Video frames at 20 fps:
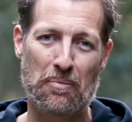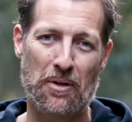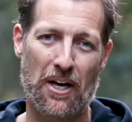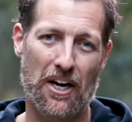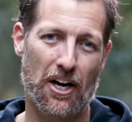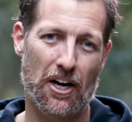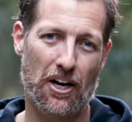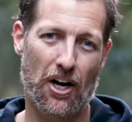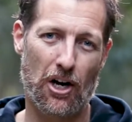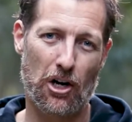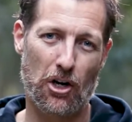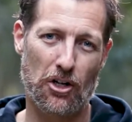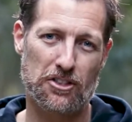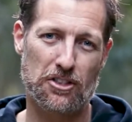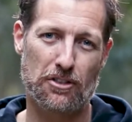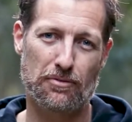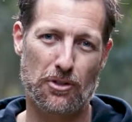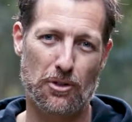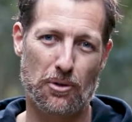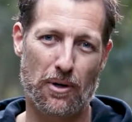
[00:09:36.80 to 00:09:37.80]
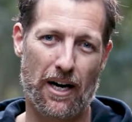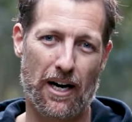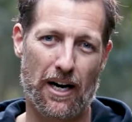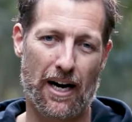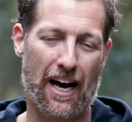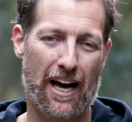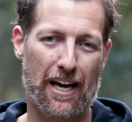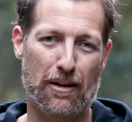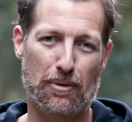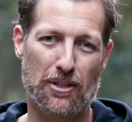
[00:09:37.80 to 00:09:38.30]
and I know lots of you
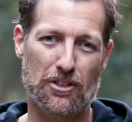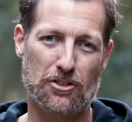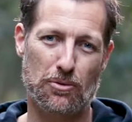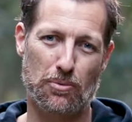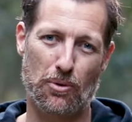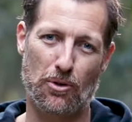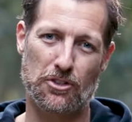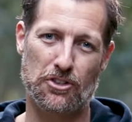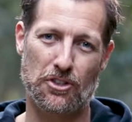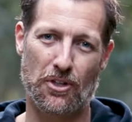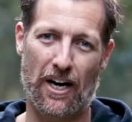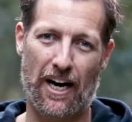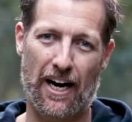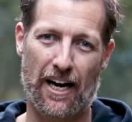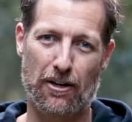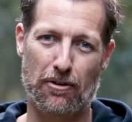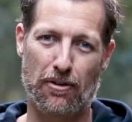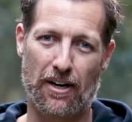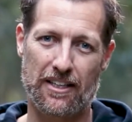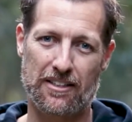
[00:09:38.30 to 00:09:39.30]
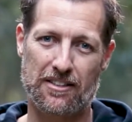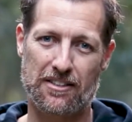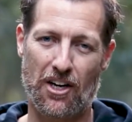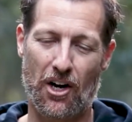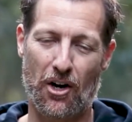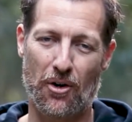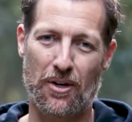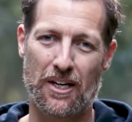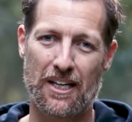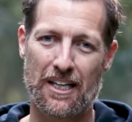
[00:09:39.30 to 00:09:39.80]
are aiming towards your A race.
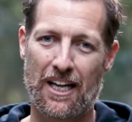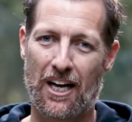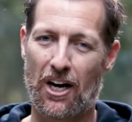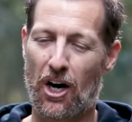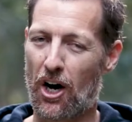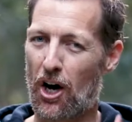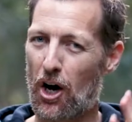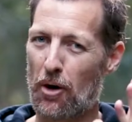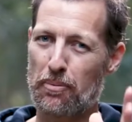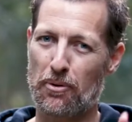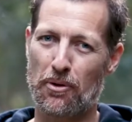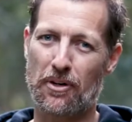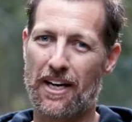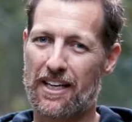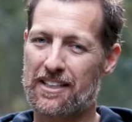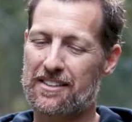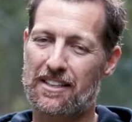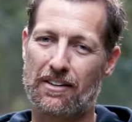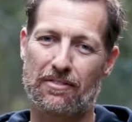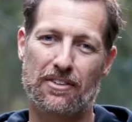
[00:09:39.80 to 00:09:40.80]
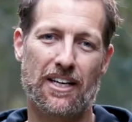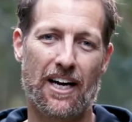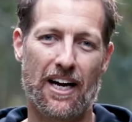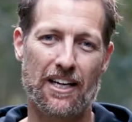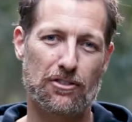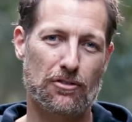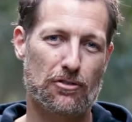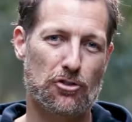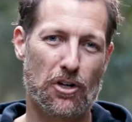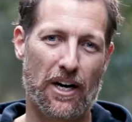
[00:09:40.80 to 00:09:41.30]
So I hope your next 7
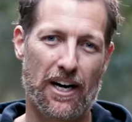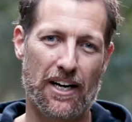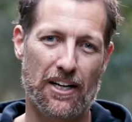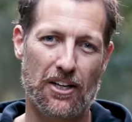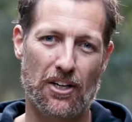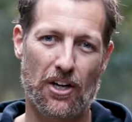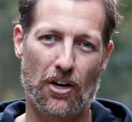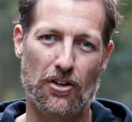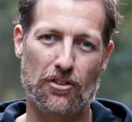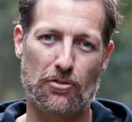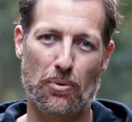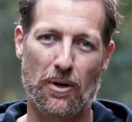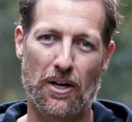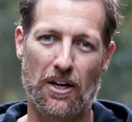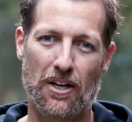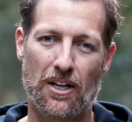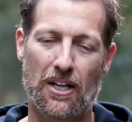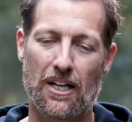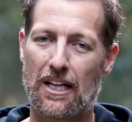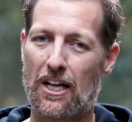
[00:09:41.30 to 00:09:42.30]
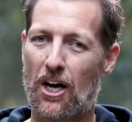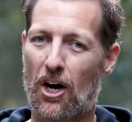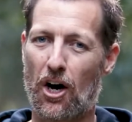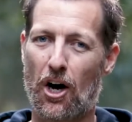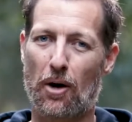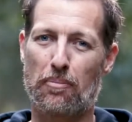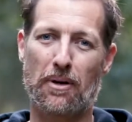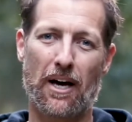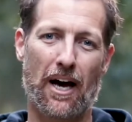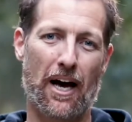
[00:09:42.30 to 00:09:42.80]
days of training goes well. I
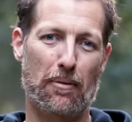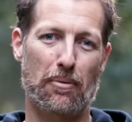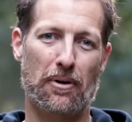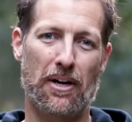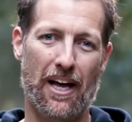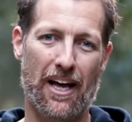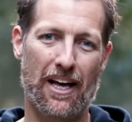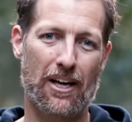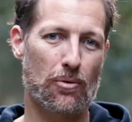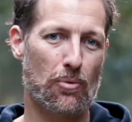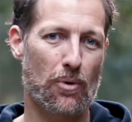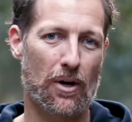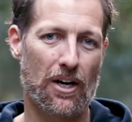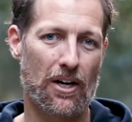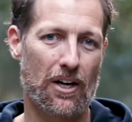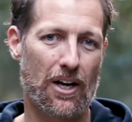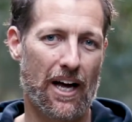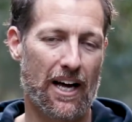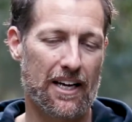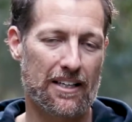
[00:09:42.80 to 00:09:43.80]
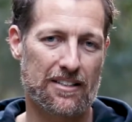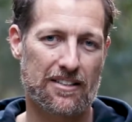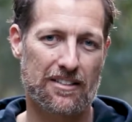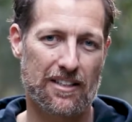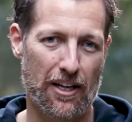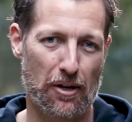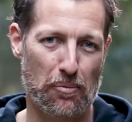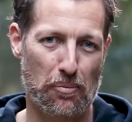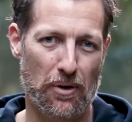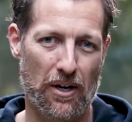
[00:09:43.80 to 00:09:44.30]
hope you're able to eat well and
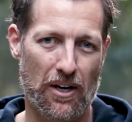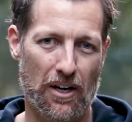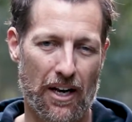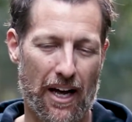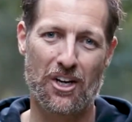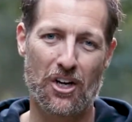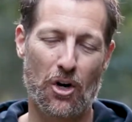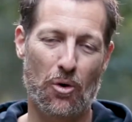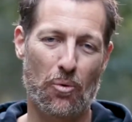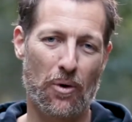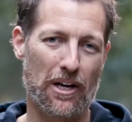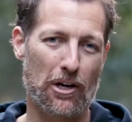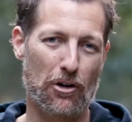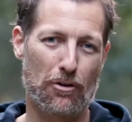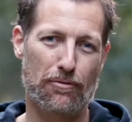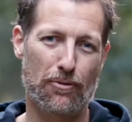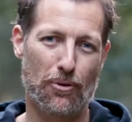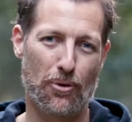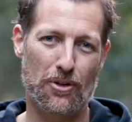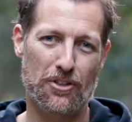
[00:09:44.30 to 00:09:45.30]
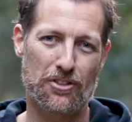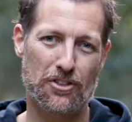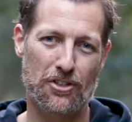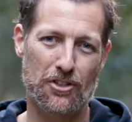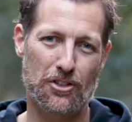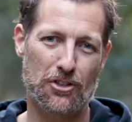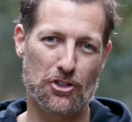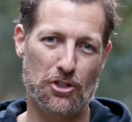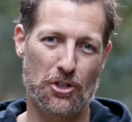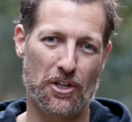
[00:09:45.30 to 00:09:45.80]
sleep well. We look forward to
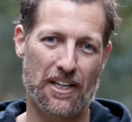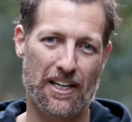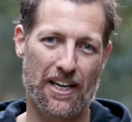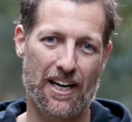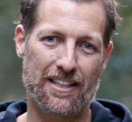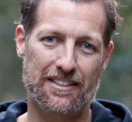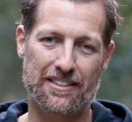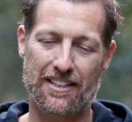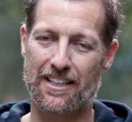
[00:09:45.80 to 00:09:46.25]
you joining us